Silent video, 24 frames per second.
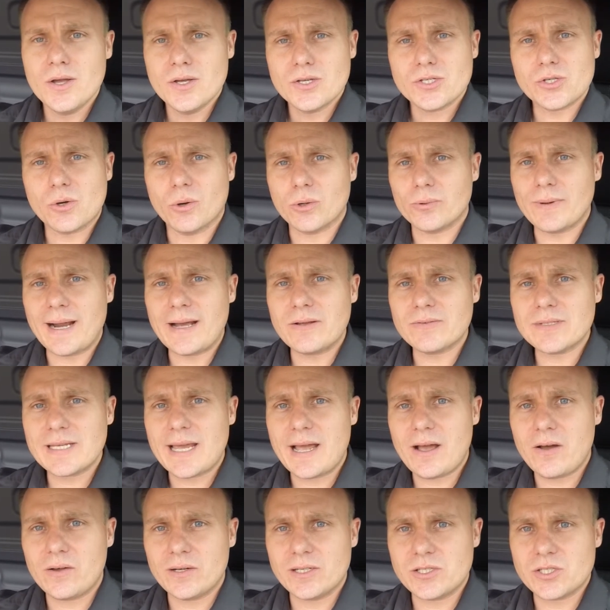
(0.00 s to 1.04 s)
So around
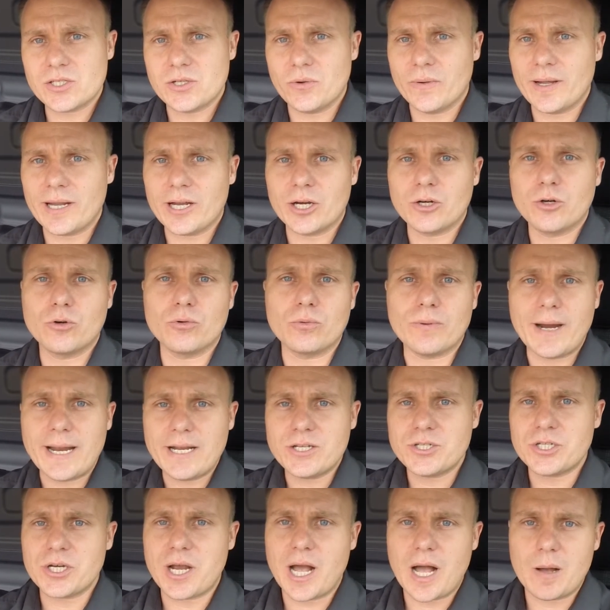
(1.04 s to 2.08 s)
town it's doing a
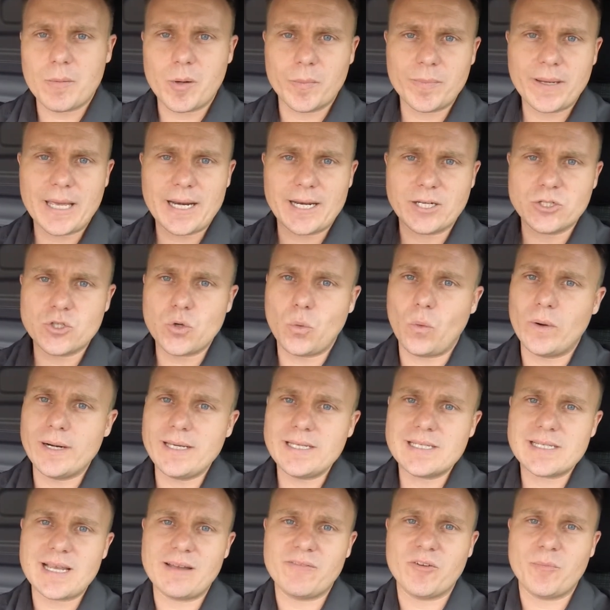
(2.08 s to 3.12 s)
great job. I'm getting
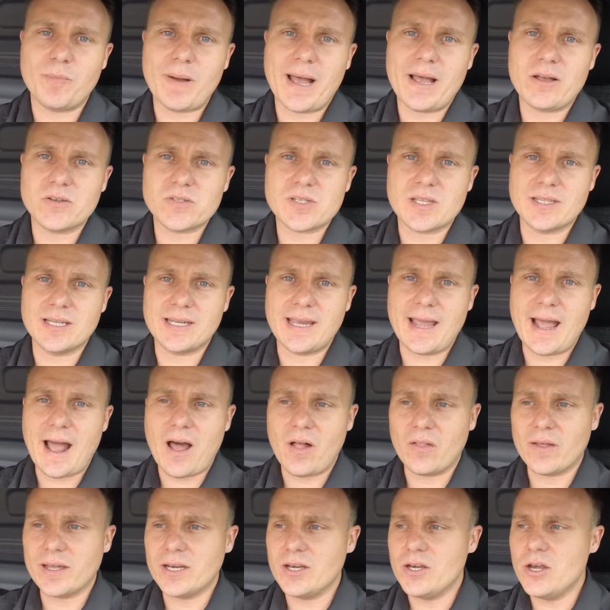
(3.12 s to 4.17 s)
27 miles of the
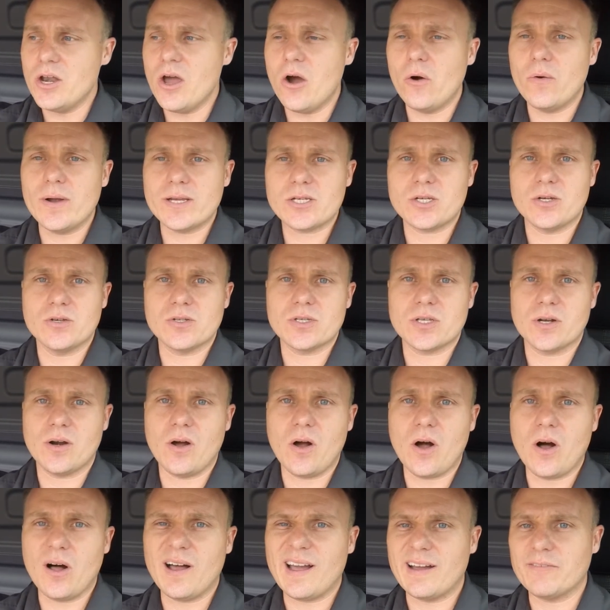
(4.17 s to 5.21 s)
gallon, no issues at
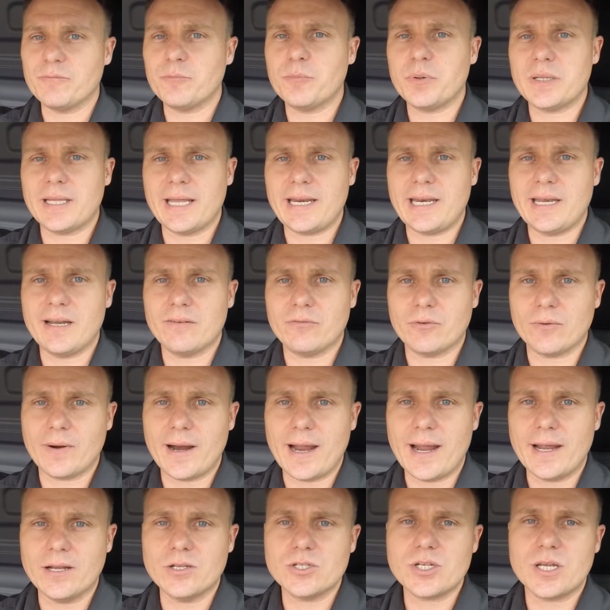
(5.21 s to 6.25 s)
all, have plenty of
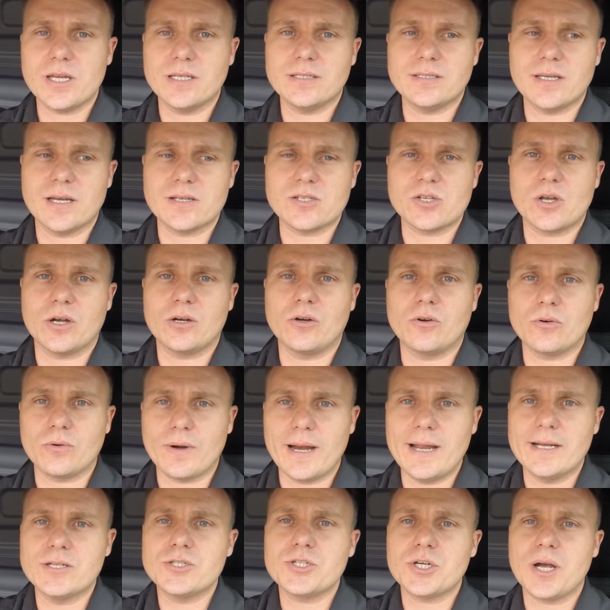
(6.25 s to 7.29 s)
range. It does a
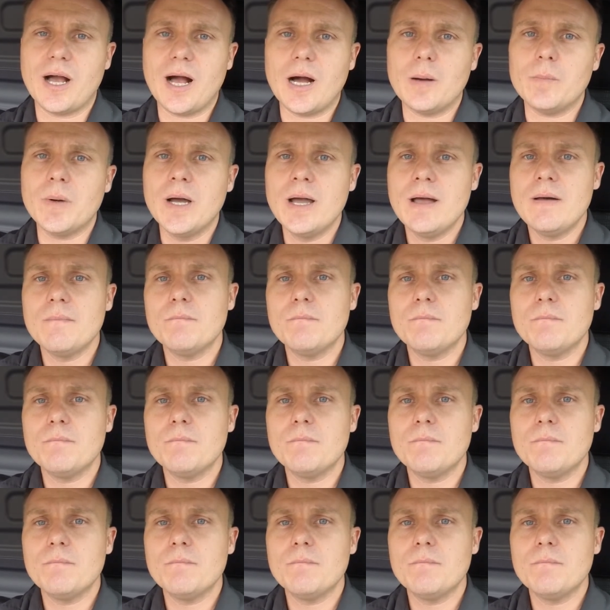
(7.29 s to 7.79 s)
great job.